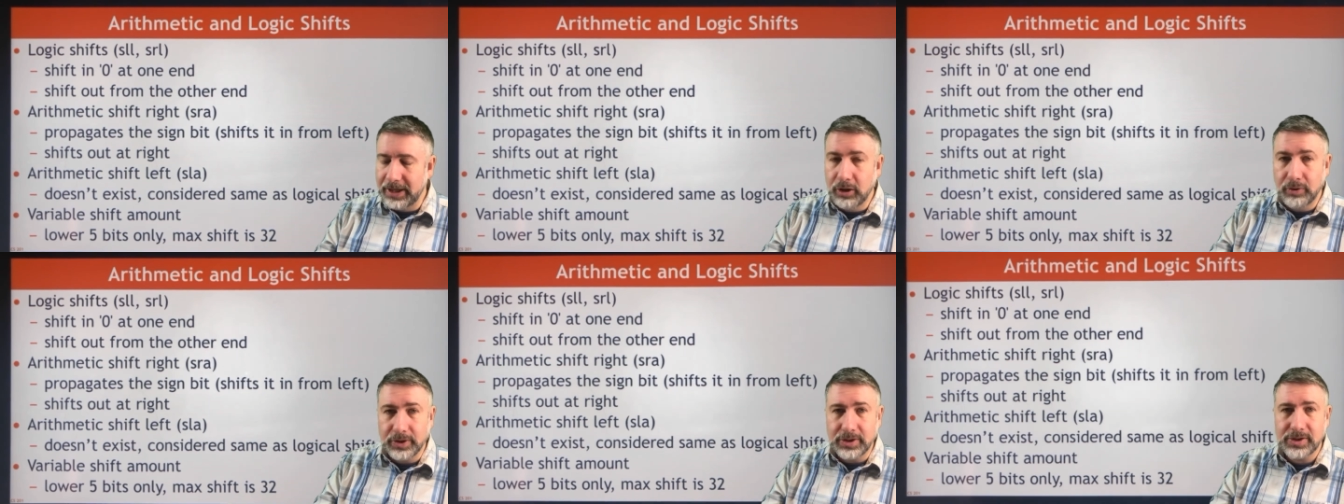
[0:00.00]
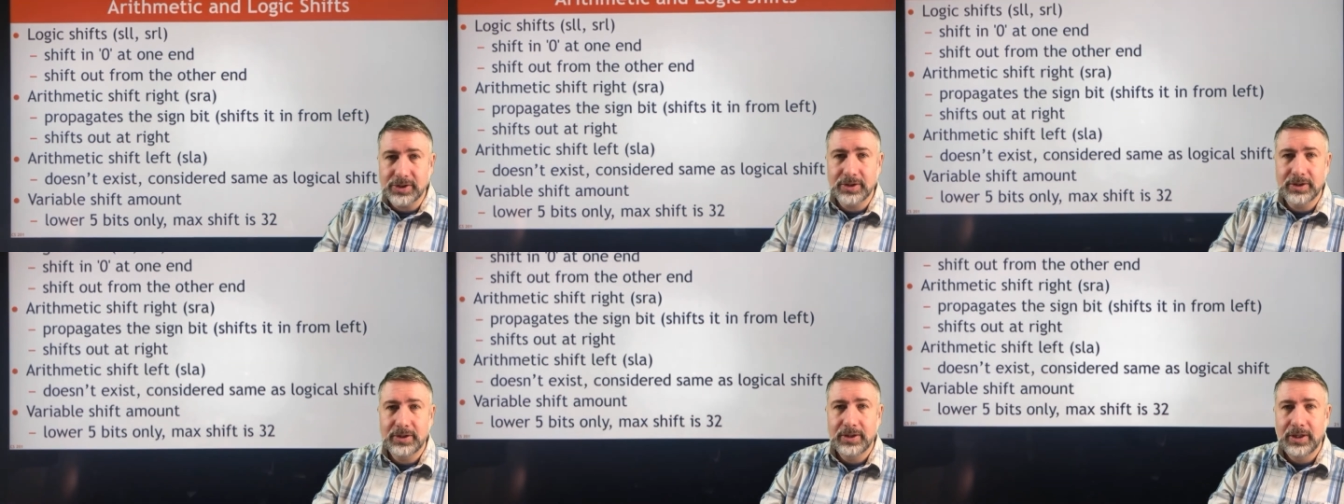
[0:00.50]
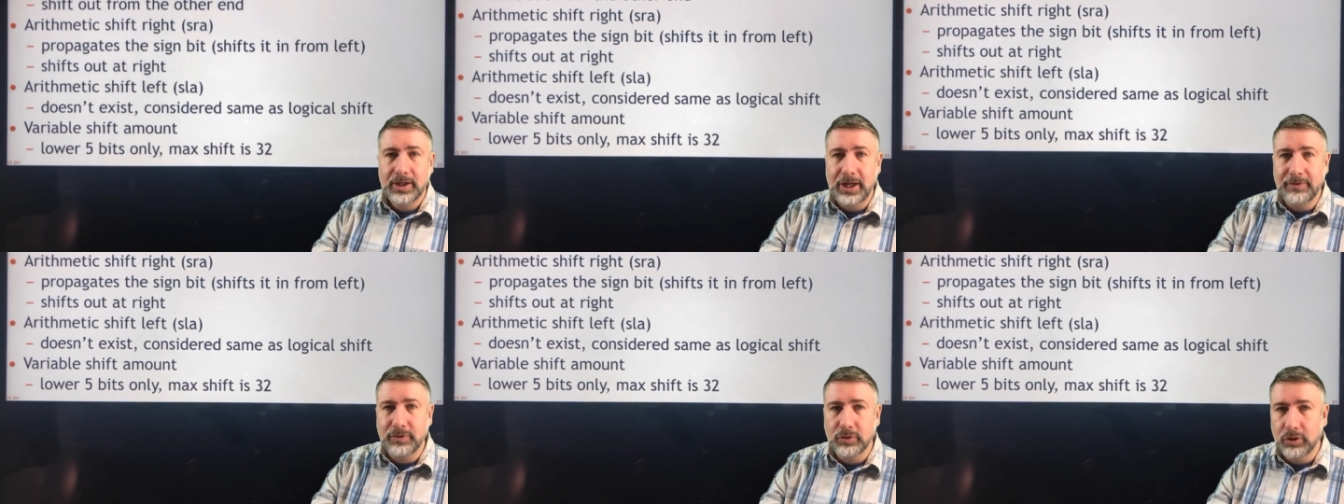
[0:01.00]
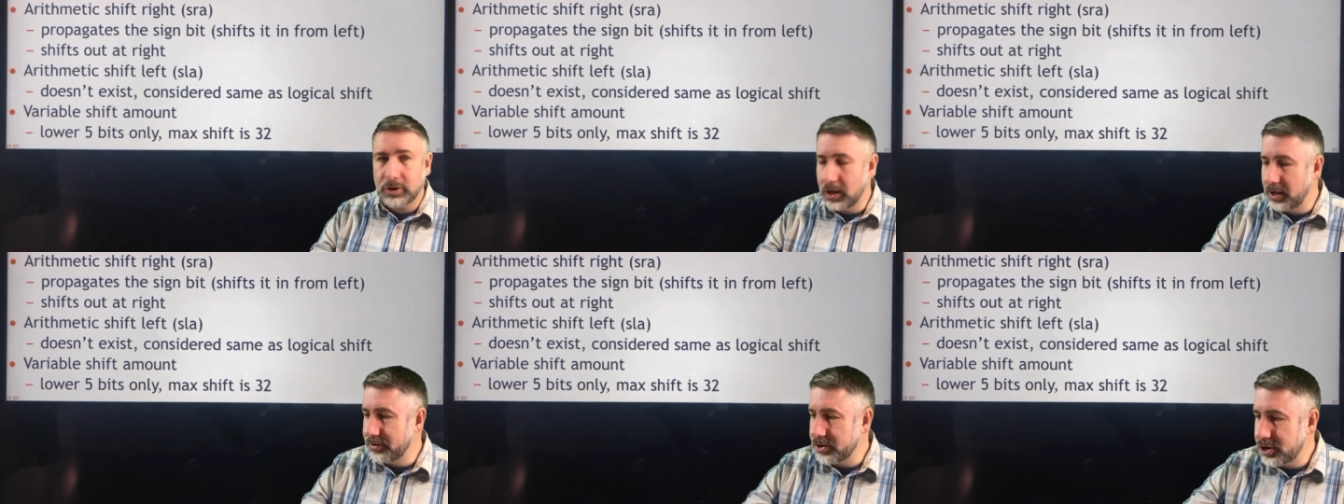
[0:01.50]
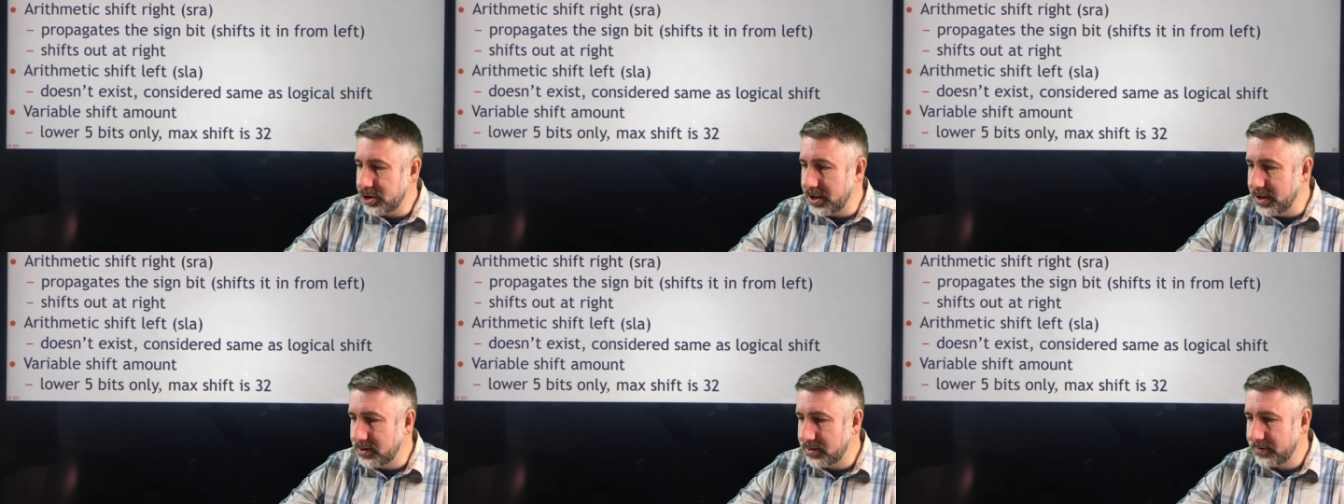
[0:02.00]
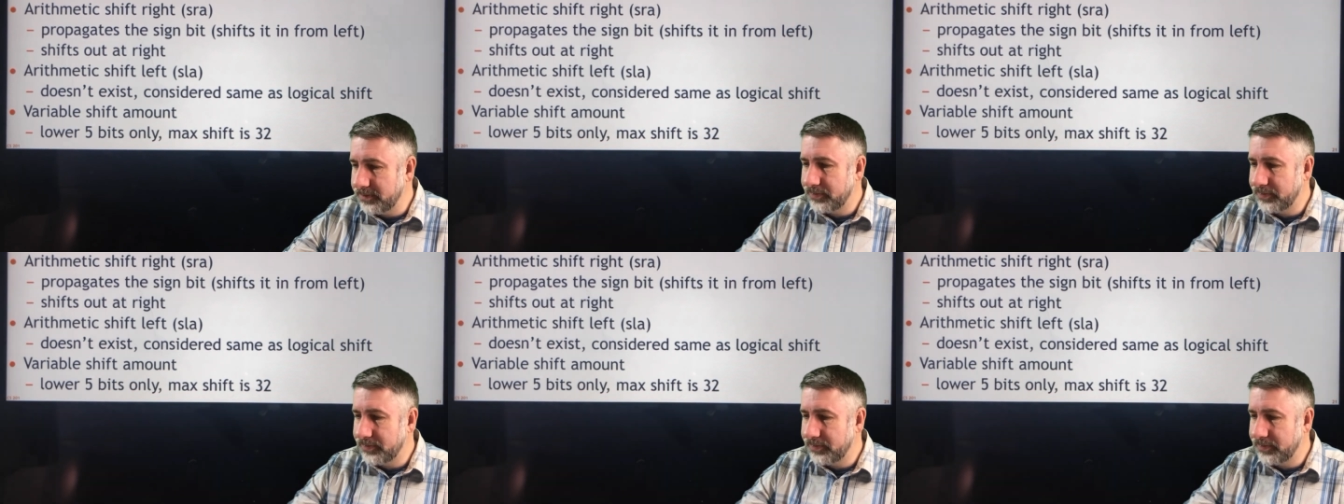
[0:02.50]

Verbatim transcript: notice, if you look on the sheet,